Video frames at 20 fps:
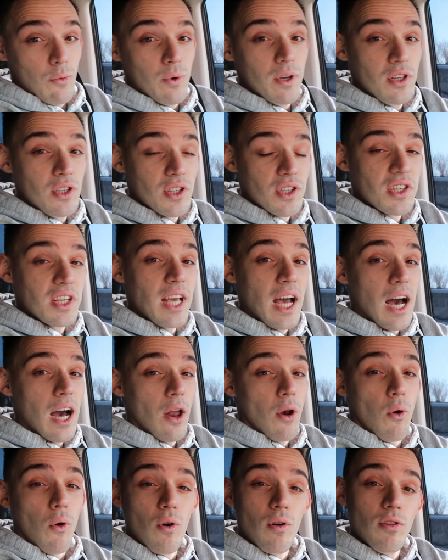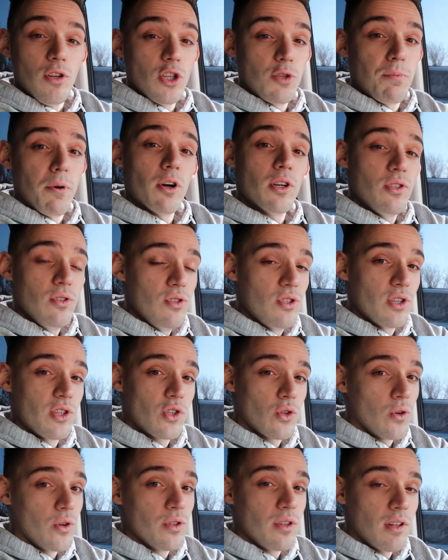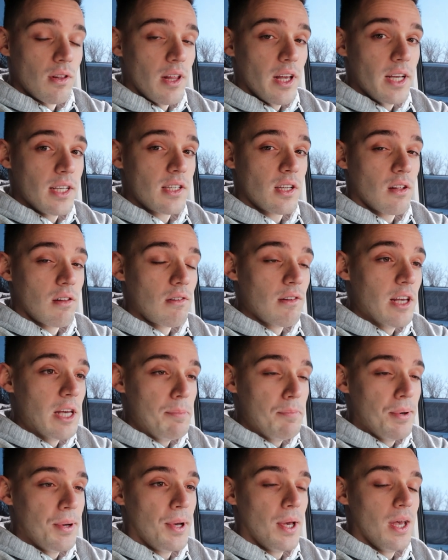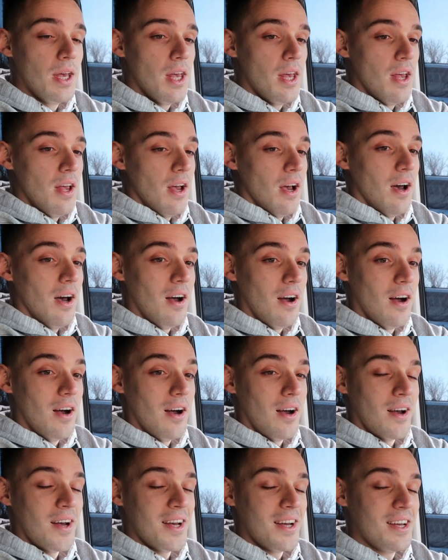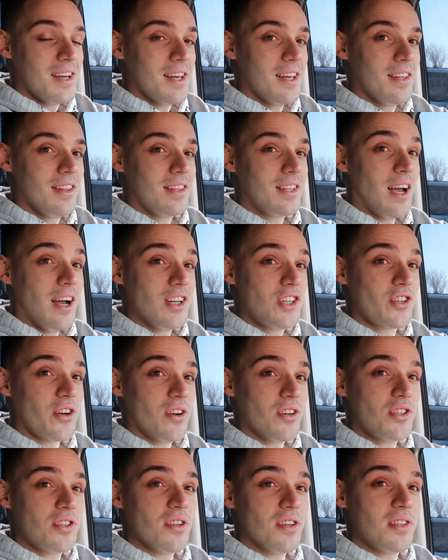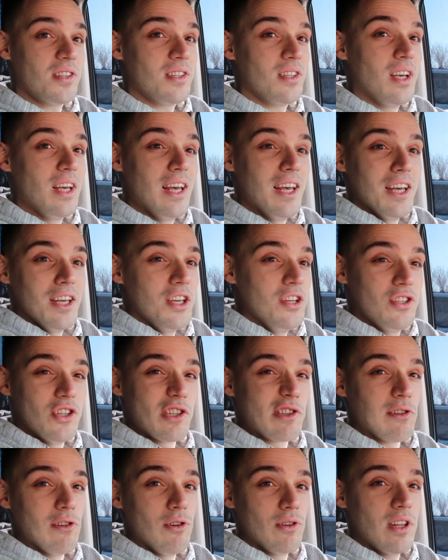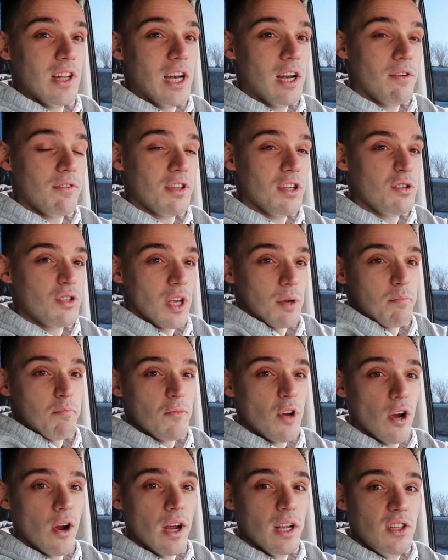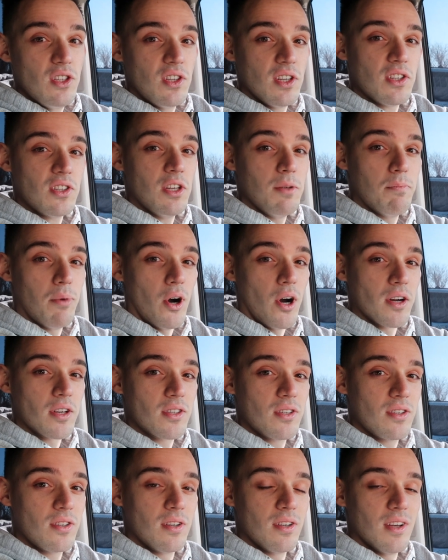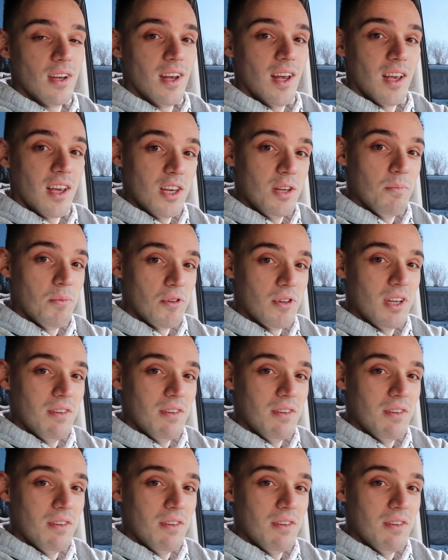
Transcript: We just got all those parts you just saw in the last clip. Guy charged us. He just looked at everything. He's like, all right, 60 bucks. Can you believe